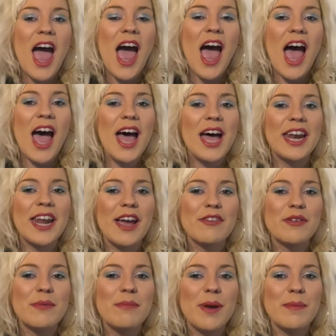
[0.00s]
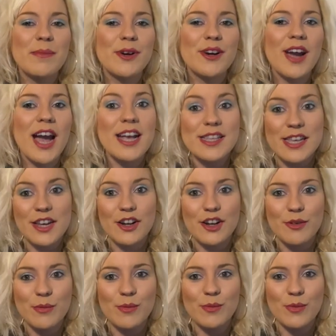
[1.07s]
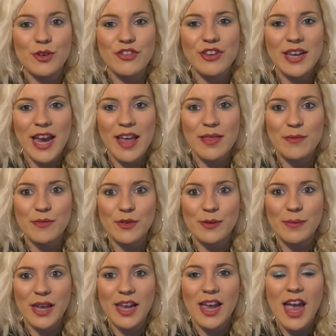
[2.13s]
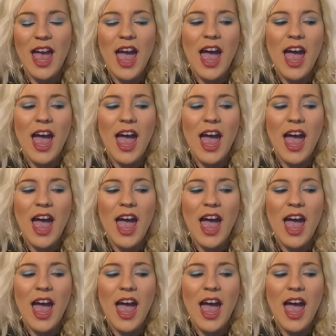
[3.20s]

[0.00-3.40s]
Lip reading: And I remember asking her, would she get them for me?